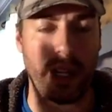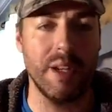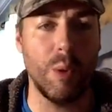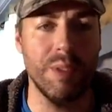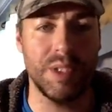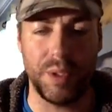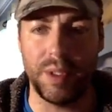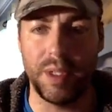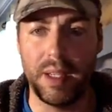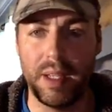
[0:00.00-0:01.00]
what I had hoped
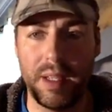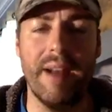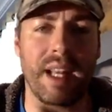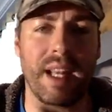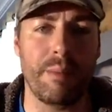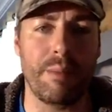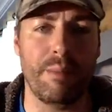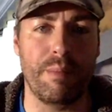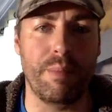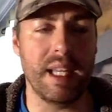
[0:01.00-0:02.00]
to. So you have to
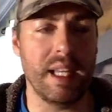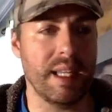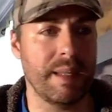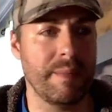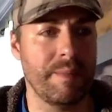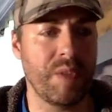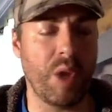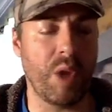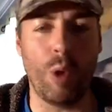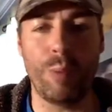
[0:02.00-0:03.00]
kind of be
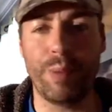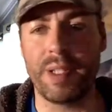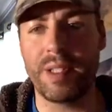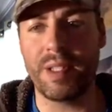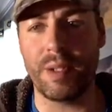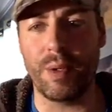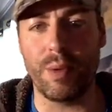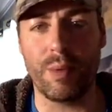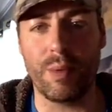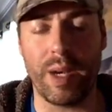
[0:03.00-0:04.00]
open
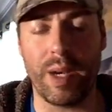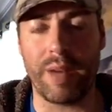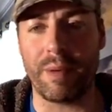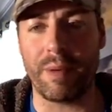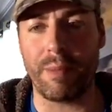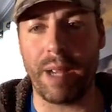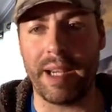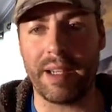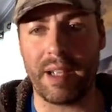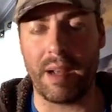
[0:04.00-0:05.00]
to whatever
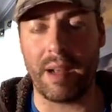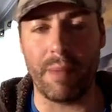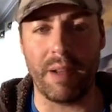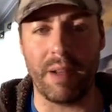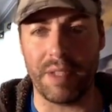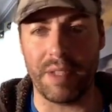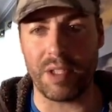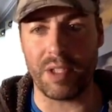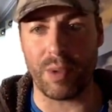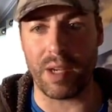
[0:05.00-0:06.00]
might come
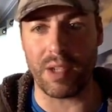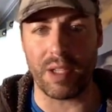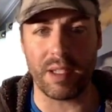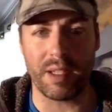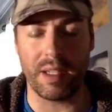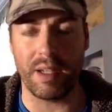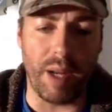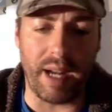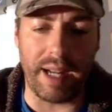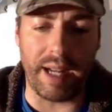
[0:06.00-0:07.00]
of the situation.
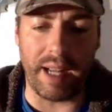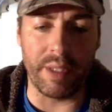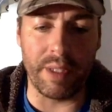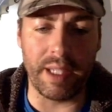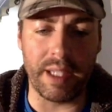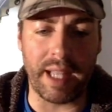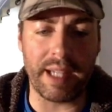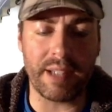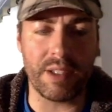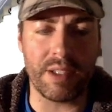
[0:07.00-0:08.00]
But I really
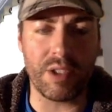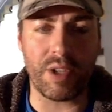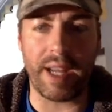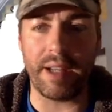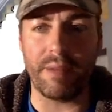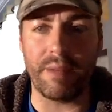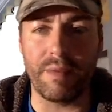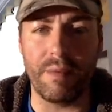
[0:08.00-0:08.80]
like to try to